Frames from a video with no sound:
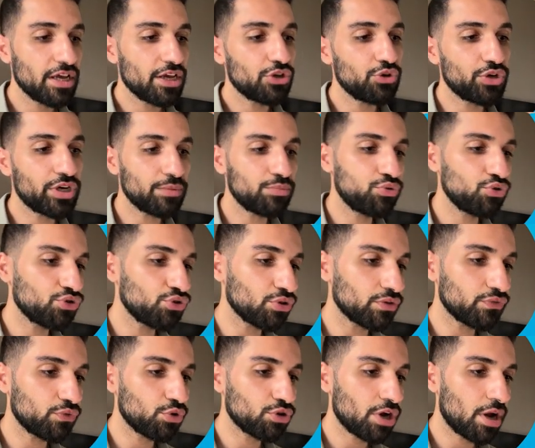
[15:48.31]
you can put your
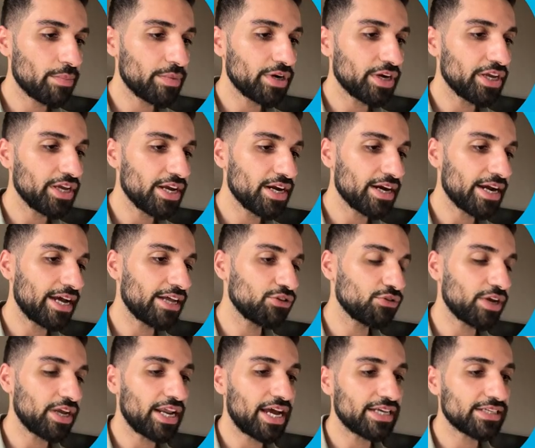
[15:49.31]
phone number here and you
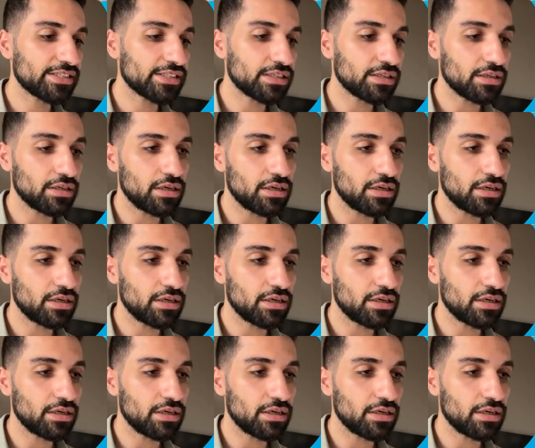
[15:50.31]
can ask